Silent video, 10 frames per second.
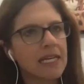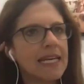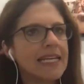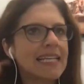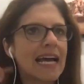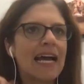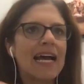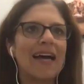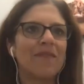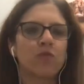is
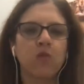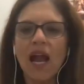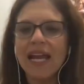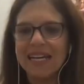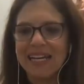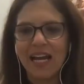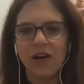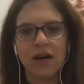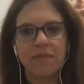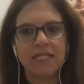right now
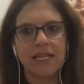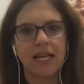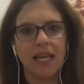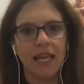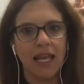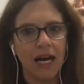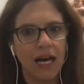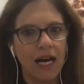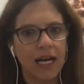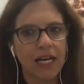I'm seeing a lot of